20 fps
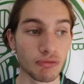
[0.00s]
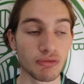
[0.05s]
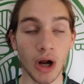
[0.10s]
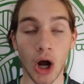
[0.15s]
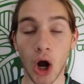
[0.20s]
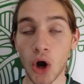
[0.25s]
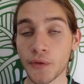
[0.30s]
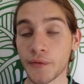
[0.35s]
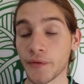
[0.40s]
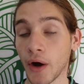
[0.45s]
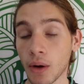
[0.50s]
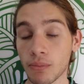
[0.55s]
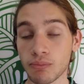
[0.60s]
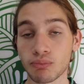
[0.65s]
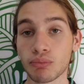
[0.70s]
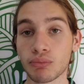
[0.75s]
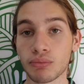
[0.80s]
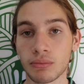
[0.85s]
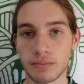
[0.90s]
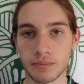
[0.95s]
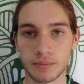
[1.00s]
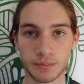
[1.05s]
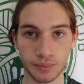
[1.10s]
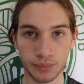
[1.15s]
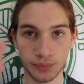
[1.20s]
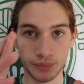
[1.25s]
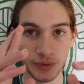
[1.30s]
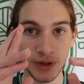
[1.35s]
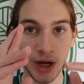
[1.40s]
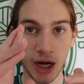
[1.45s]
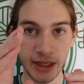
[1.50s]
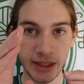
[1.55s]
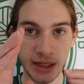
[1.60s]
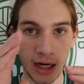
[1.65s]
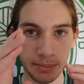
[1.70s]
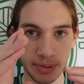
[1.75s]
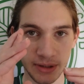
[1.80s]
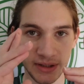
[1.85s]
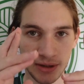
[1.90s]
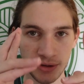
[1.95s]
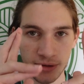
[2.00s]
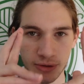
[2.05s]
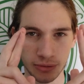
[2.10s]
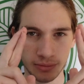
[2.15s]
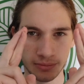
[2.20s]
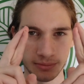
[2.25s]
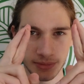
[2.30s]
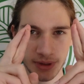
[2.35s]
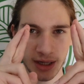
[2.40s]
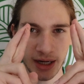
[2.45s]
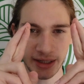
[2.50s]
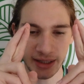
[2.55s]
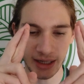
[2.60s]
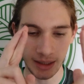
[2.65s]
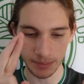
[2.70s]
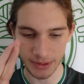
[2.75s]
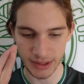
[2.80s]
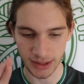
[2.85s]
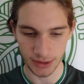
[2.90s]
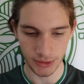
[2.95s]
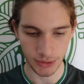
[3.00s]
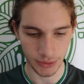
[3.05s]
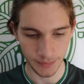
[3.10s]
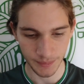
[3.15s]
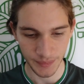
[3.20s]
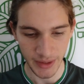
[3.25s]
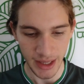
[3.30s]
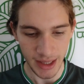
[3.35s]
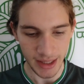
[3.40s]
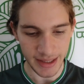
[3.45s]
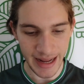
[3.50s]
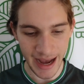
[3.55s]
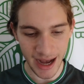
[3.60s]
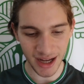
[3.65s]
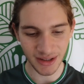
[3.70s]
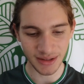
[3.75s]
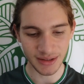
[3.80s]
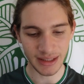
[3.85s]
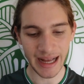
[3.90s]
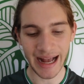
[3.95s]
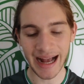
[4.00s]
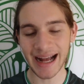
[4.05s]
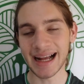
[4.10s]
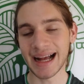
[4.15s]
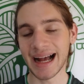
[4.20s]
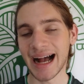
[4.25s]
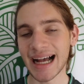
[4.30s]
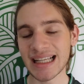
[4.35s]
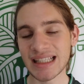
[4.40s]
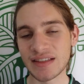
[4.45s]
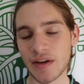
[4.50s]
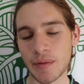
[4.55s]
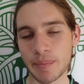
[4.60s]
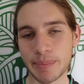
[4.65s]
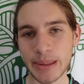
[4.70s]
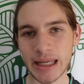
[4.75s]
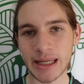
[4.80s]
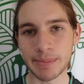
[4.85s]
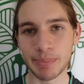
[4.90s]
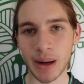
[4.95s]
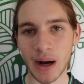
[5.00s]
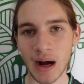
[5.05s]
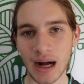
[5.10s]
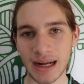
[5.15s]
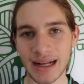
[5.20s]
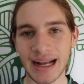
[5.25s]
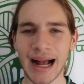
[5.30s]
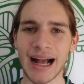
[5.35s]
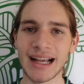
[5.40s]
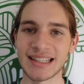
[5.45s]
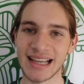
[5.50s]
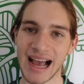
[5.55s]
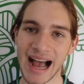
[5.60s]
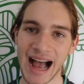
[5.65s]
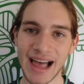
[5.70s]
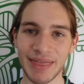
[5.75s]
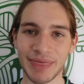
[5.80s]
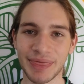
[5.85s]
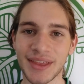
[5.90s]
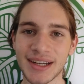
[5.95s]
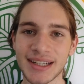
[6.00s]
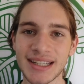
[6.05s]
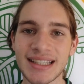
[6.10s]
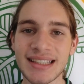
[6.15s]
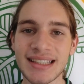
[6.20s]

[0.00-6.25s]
99% sure. 99% sure. Now, as for Big Barkas and the